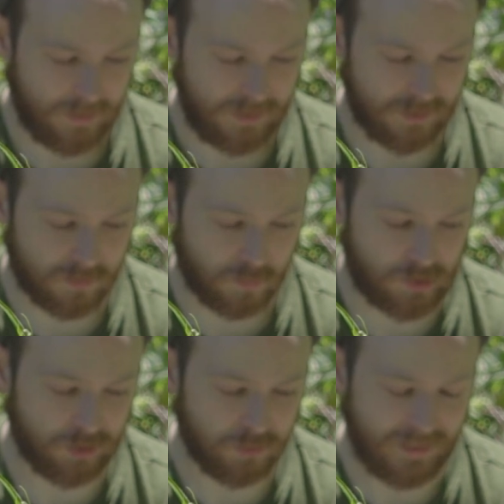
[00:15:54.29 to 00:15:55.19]
This
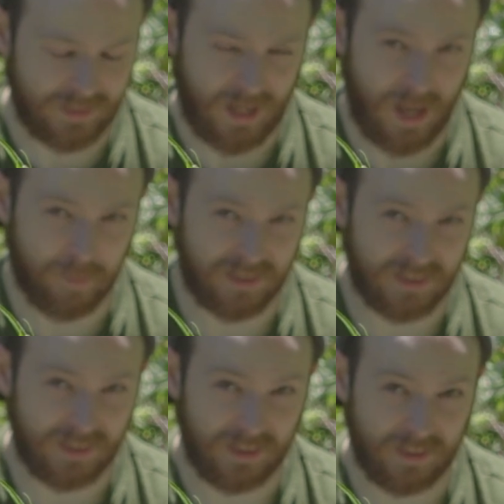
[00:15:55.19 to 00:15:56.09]
world we
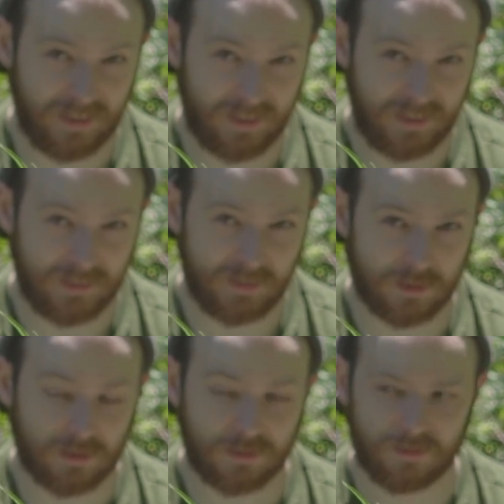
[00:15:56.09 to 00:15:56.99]
inhabit
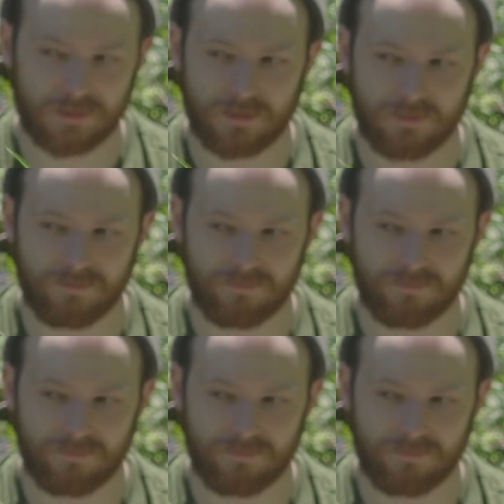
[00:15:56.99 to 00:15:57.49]
is